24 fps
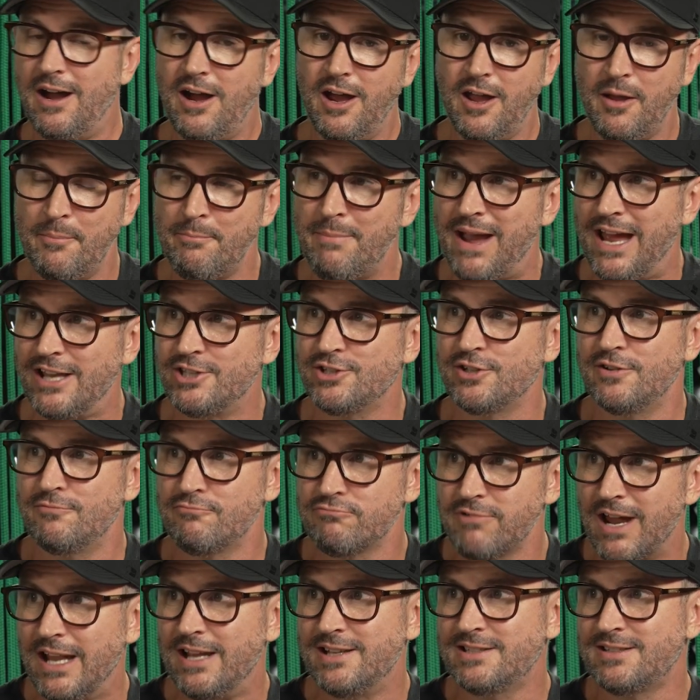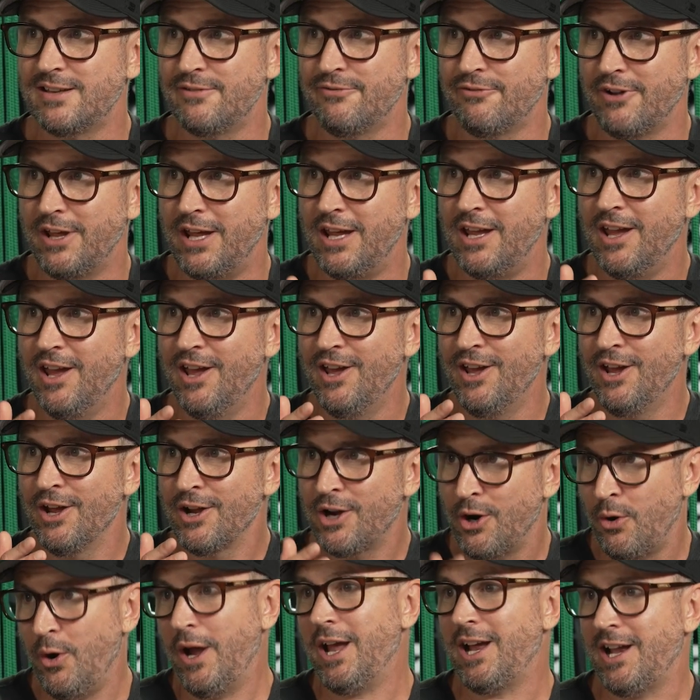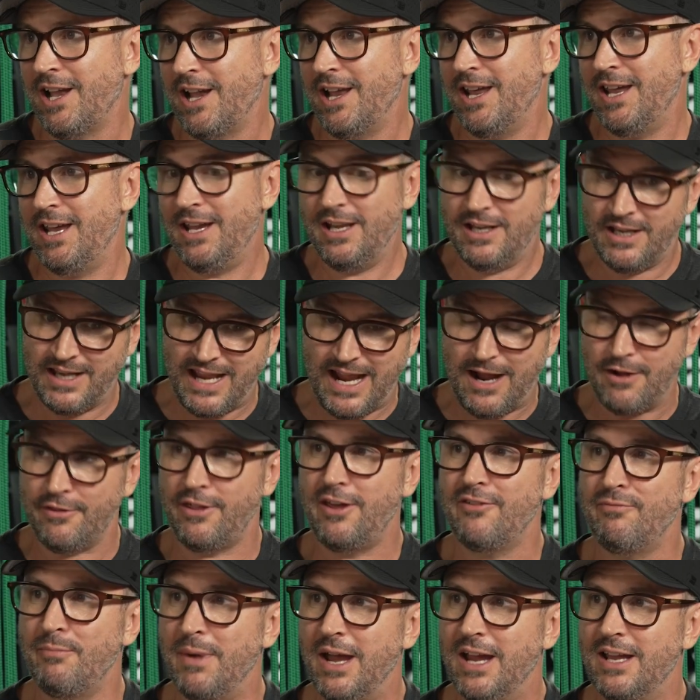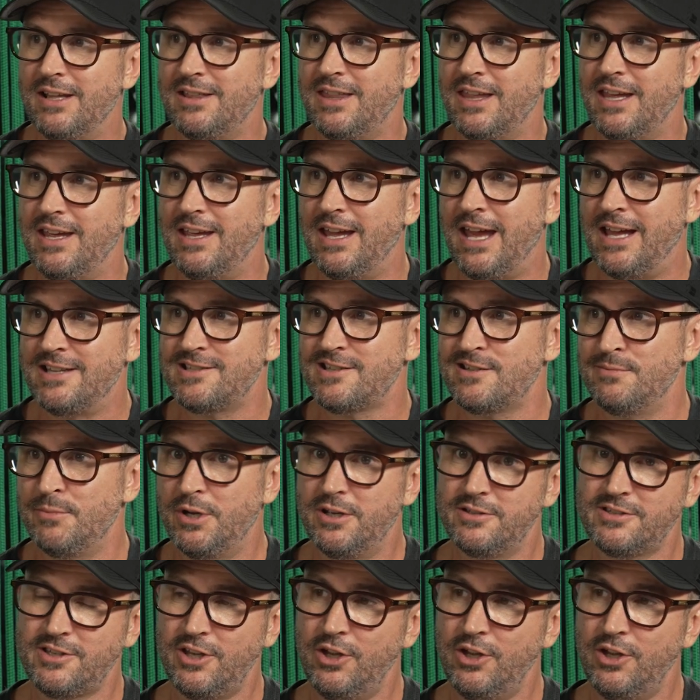I imagine relatively quickly now they've made the estimate.